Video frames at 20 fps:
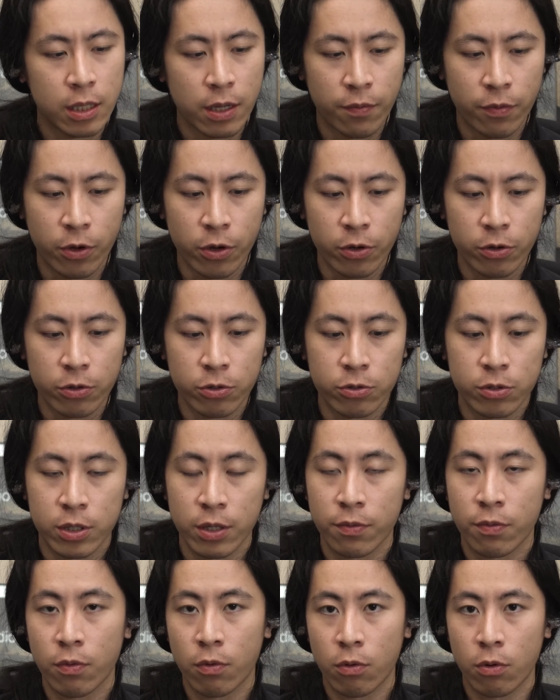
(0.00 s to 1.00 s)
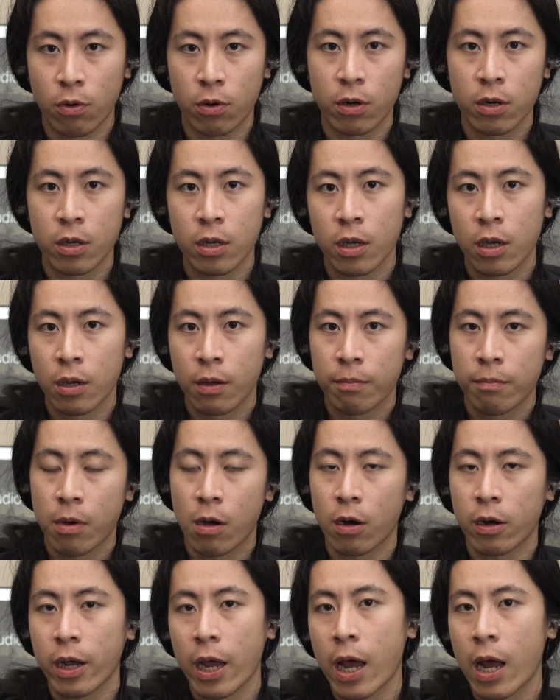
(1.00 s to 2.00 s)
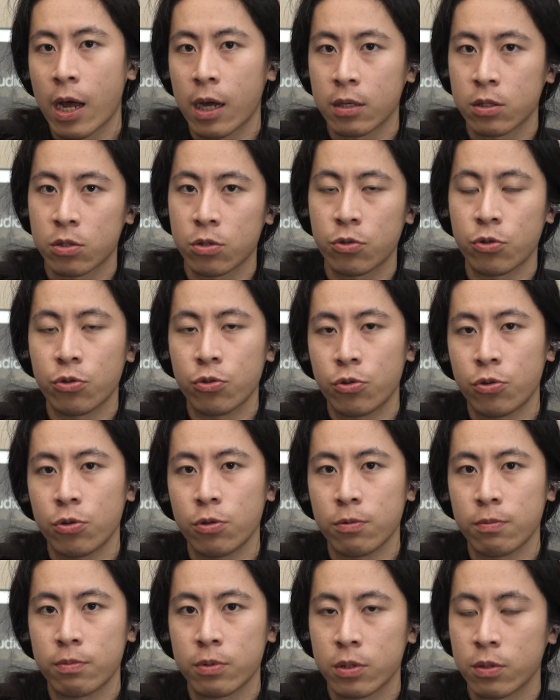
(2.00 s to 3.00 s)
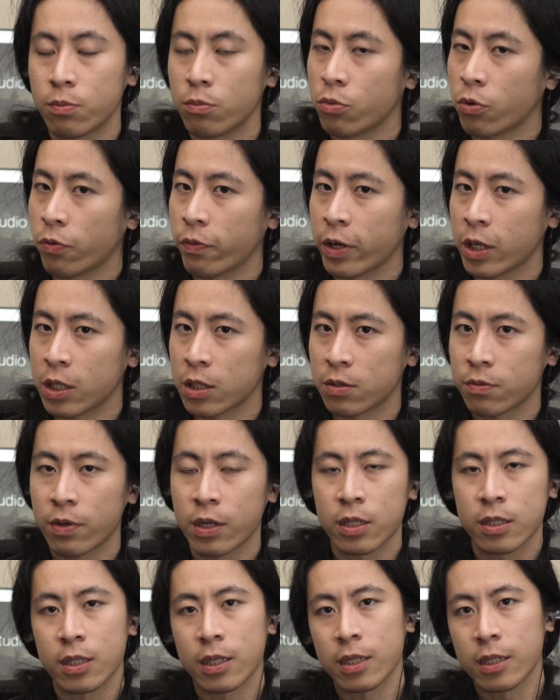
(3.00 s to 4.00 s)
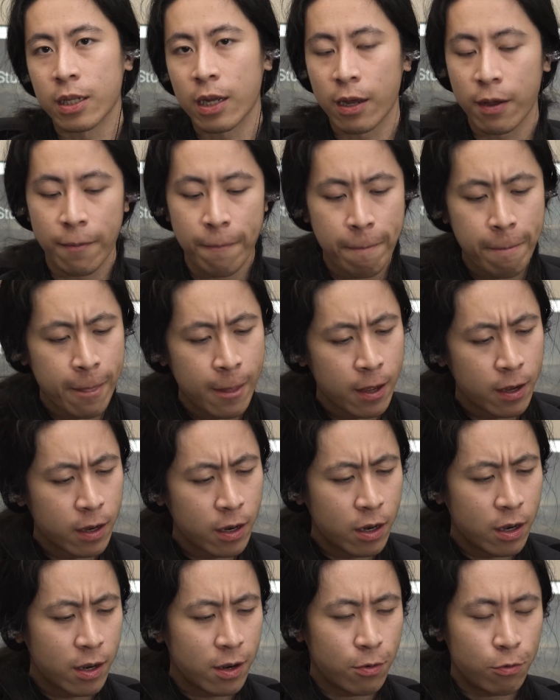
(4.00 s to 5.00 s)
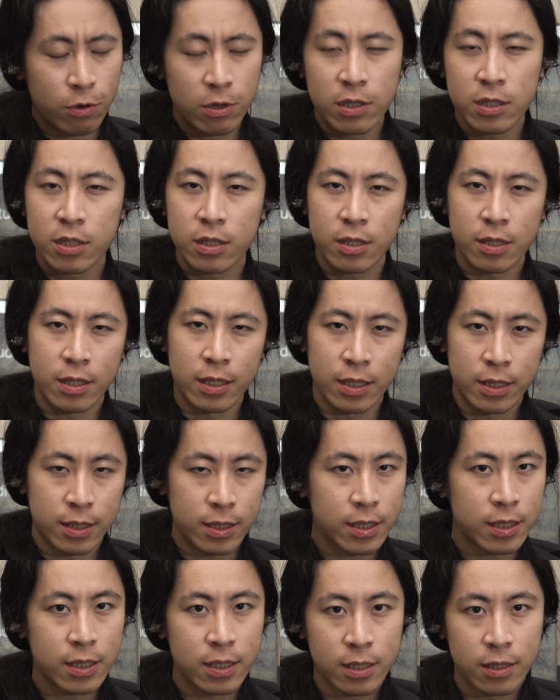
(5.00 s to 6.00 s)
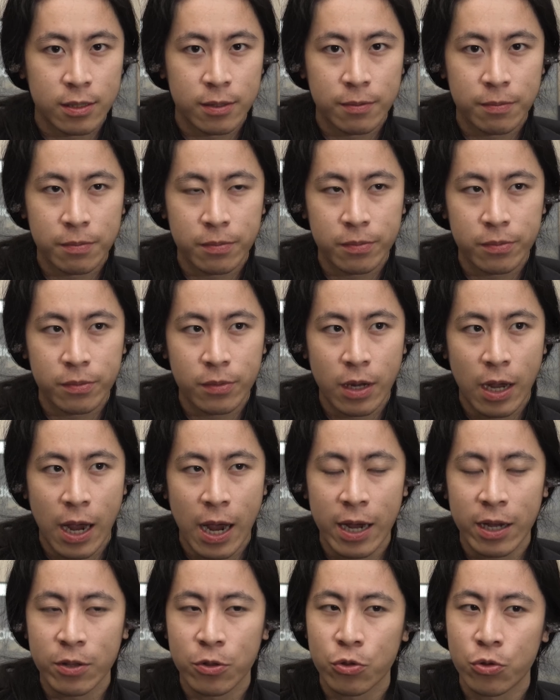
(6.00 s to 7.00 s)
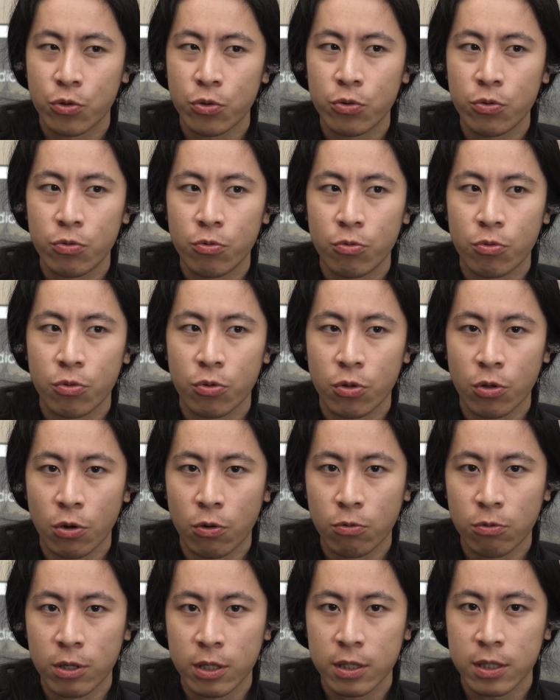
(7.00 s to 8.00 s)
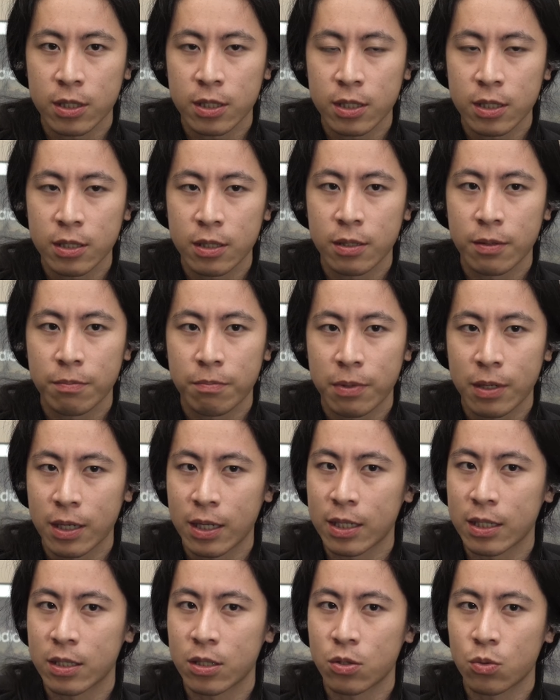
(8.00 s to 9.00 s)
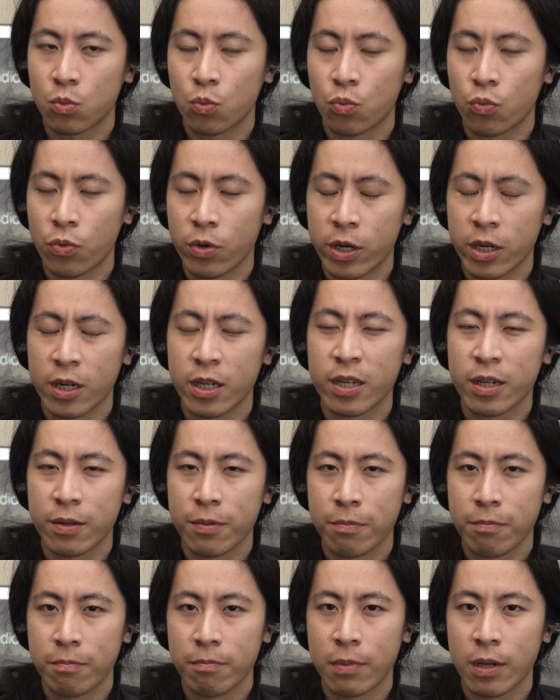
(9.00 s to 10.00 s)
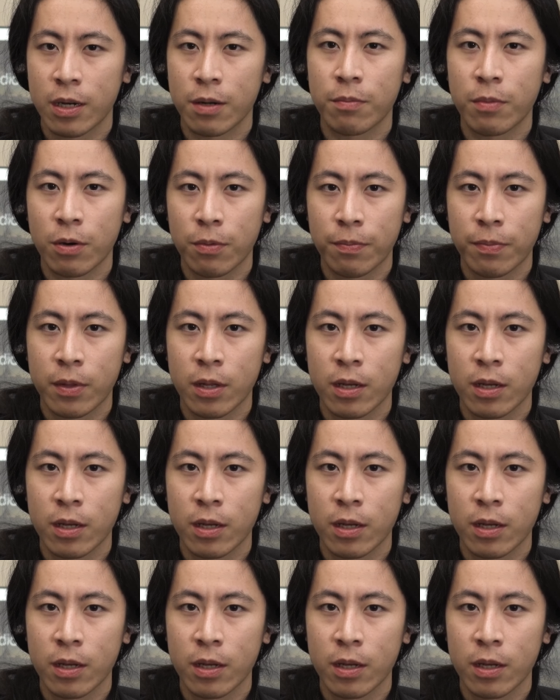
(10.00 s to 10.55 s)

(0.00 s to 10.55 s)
You're gonna use it for podcasts or YouTube's, movies, things like that. Whereas this, I do notice it, but it's really minimum.